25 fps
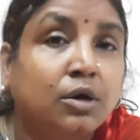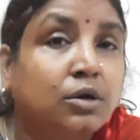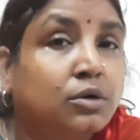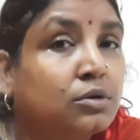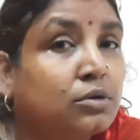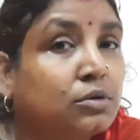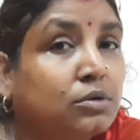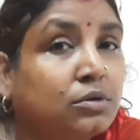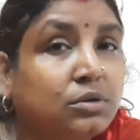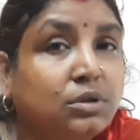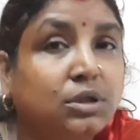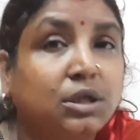
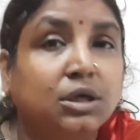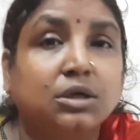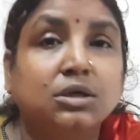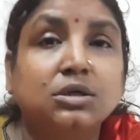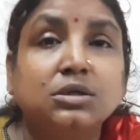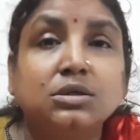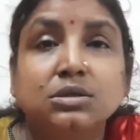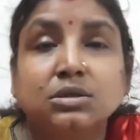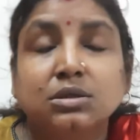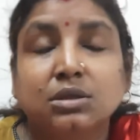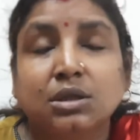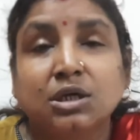To this,
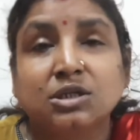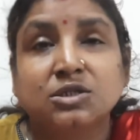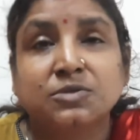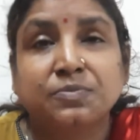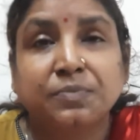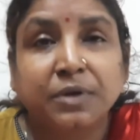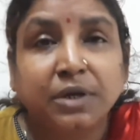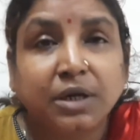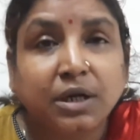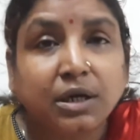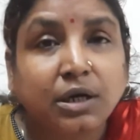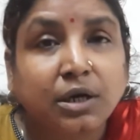the
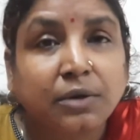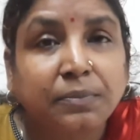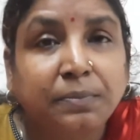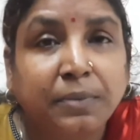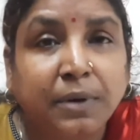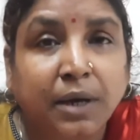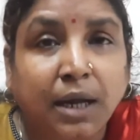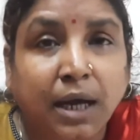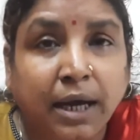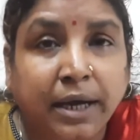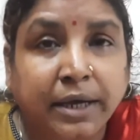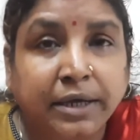spirit
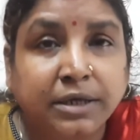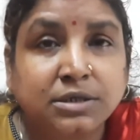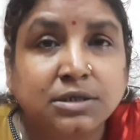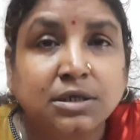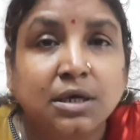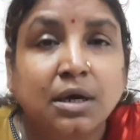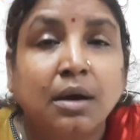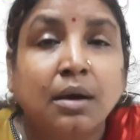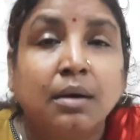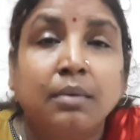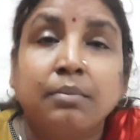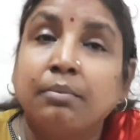replies,
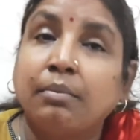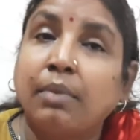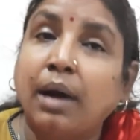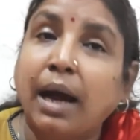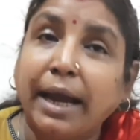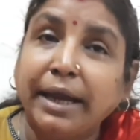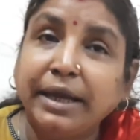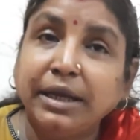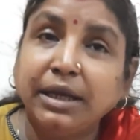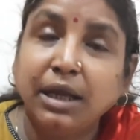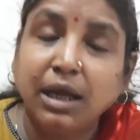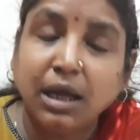"My
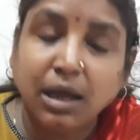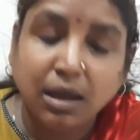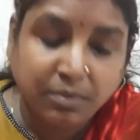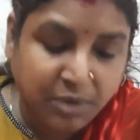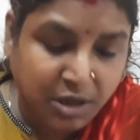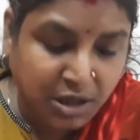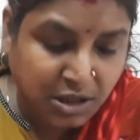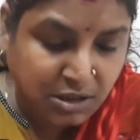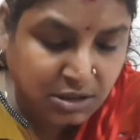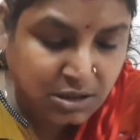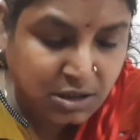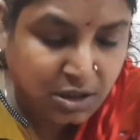name
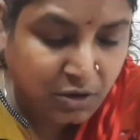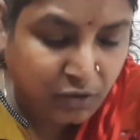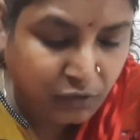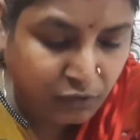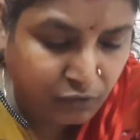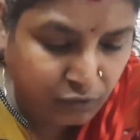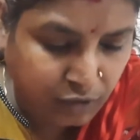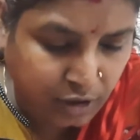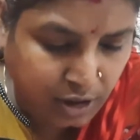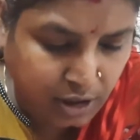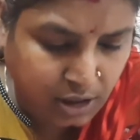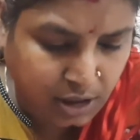is
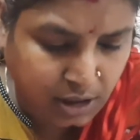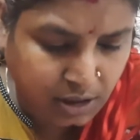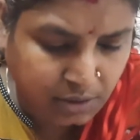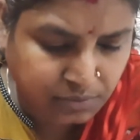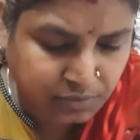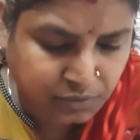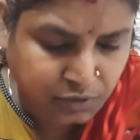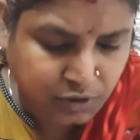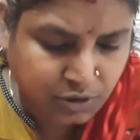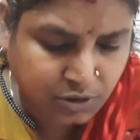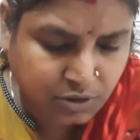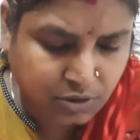
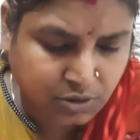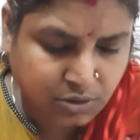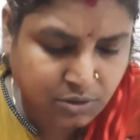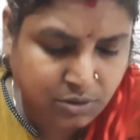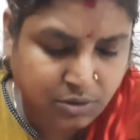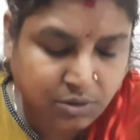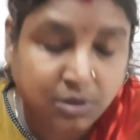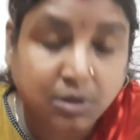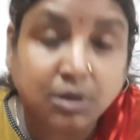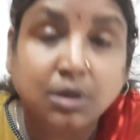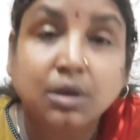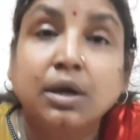Williams,
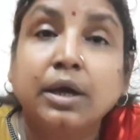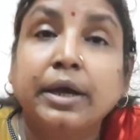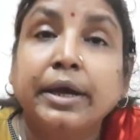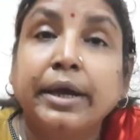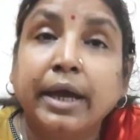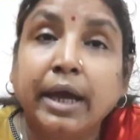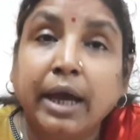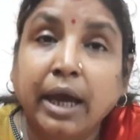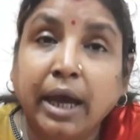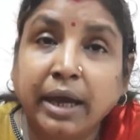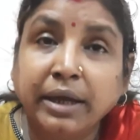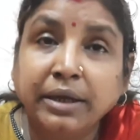
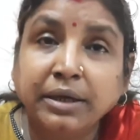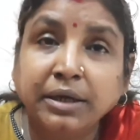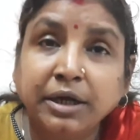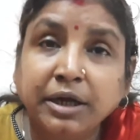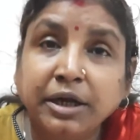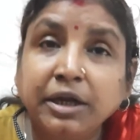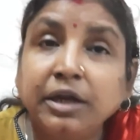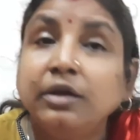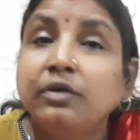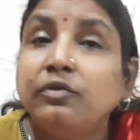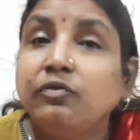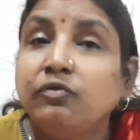
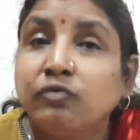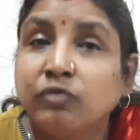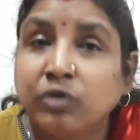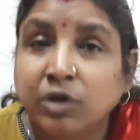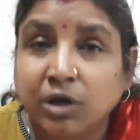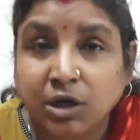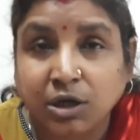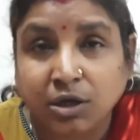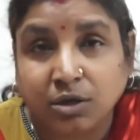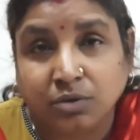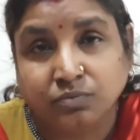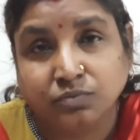Henry
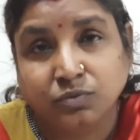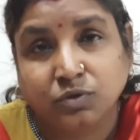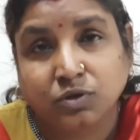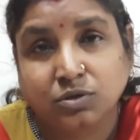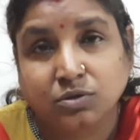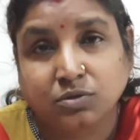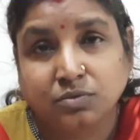Williams."